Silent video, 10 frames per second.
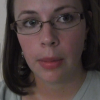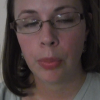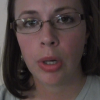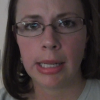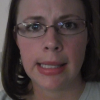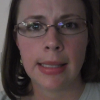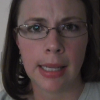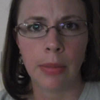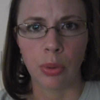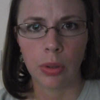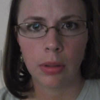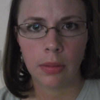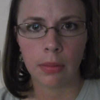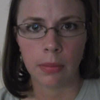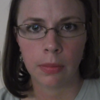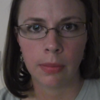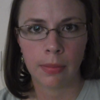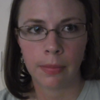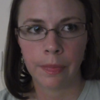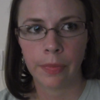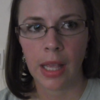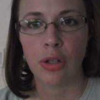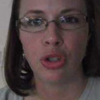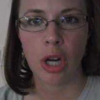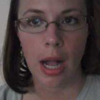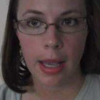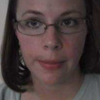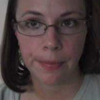pretty stable and dry.